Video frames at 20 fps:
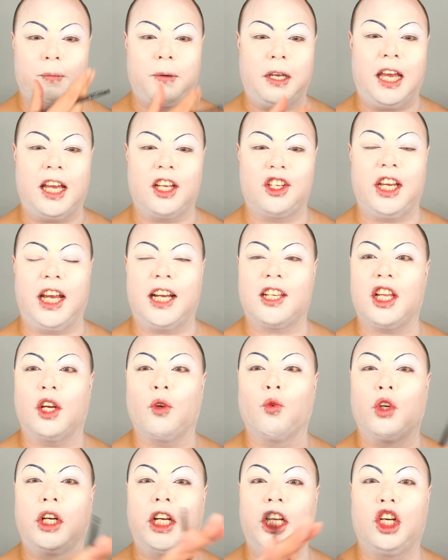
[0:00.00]
But yeah, she has like
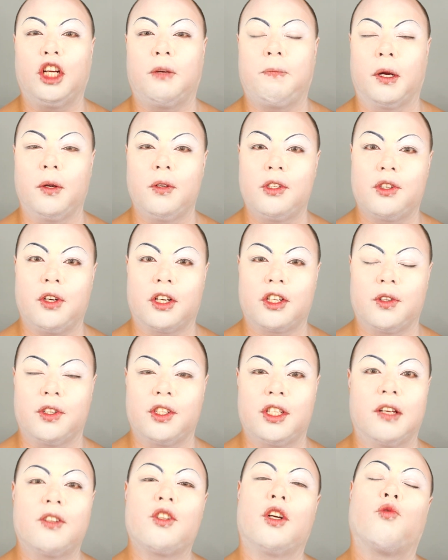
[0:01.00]
really good bone structure and stuff.